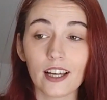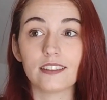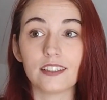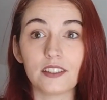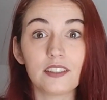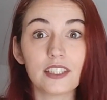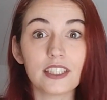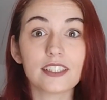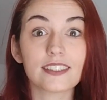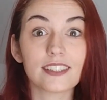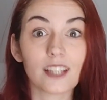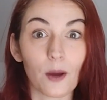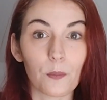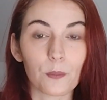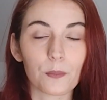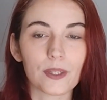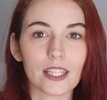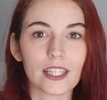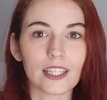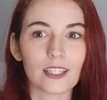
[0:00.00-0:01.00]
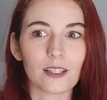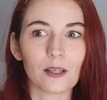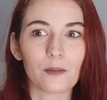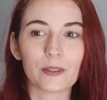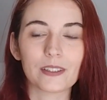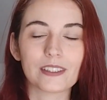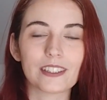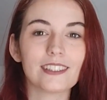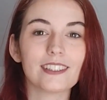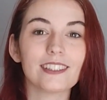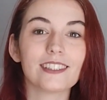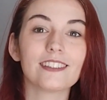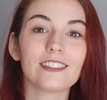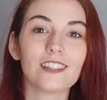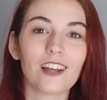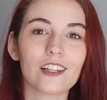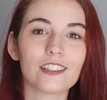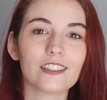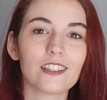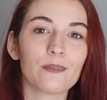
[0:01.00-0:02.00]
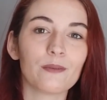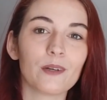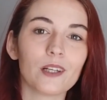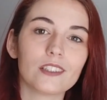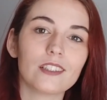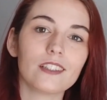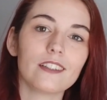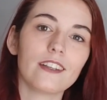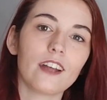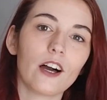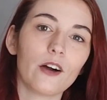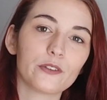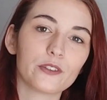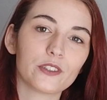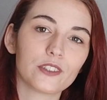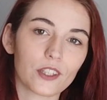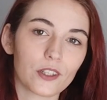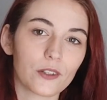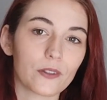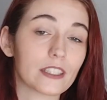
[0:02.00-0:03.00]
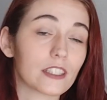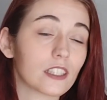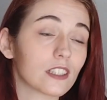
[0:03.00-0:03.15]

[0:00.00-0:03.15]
There is something, but this is not about the love story.